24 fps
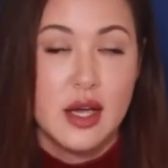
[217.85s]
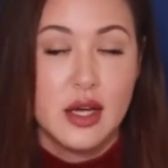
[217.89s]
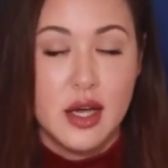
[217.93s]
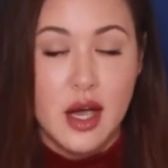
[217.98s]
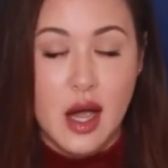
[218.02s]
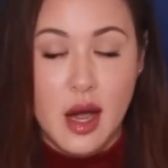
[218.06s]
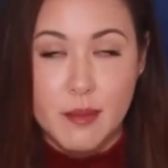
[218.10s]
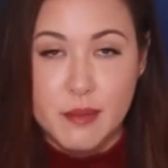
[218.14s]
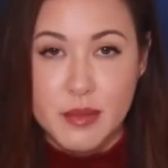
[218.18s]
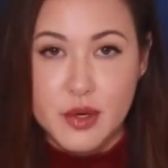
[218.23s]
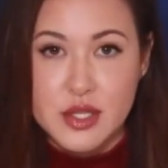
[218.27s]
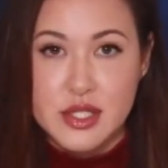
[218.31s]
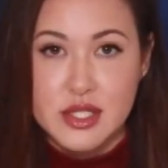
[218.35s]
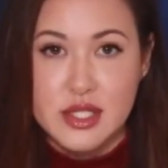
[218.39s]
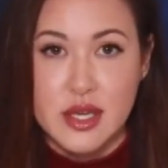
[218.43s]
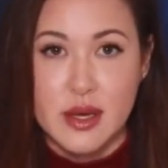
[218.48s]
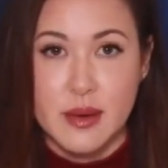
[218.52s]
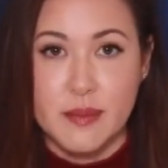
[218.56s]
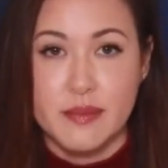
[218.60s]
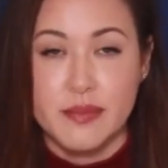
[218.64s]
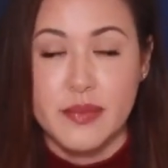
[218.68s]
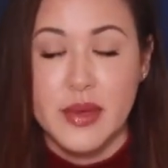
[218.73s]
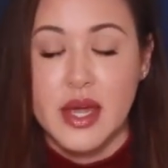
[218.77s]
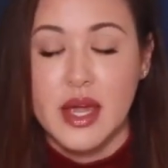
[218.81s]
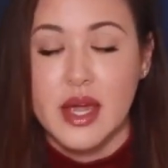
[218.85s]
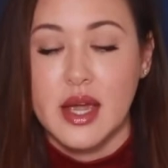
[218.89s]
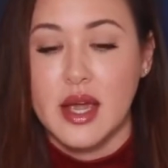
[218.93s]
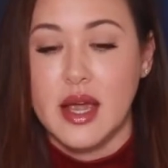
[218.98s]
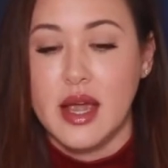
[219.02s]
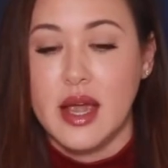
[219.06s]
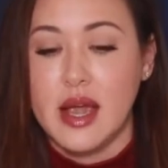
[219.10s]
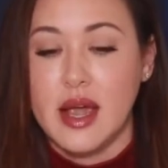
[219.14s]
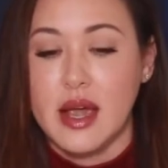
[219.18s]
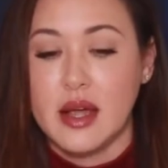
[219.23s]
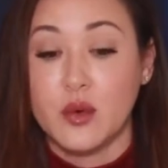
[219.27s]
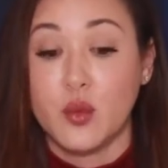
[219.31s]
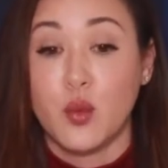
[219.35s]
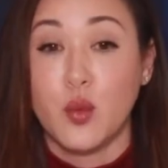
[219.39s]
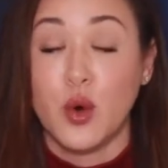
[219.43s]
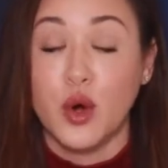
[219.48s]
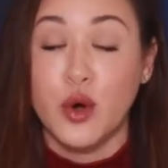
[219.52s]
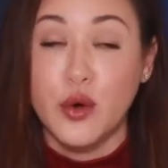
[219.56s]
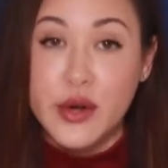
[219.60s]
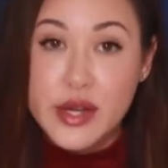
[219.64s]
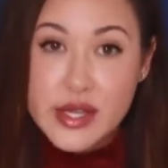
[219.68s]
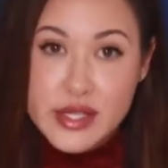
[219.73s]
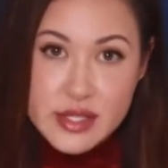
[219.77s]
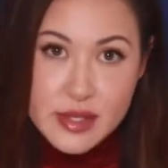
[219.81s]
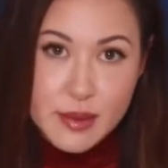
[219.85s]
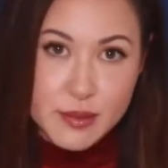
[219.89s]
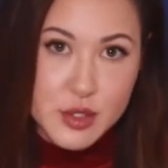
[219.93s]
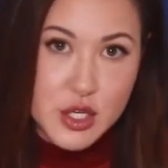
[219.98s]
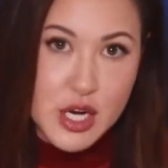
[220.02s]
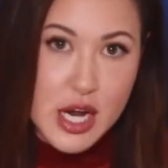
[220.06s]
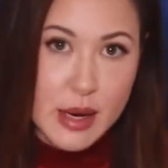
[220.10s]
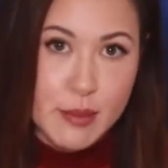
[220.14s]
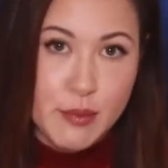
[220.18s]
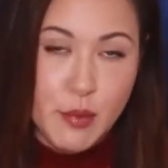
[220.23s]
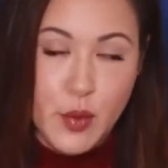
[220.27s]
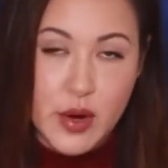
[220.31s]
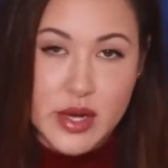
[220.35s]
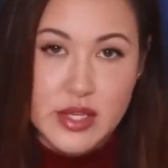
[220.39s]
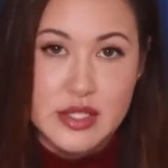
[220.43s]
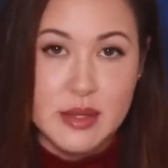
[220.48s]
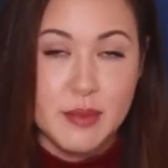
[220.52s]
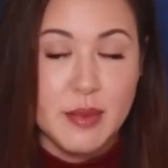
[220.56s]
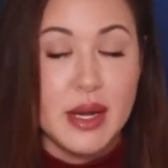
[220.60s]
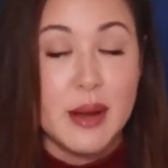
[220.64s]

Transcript: cumbersome, and worrisome checkpoints.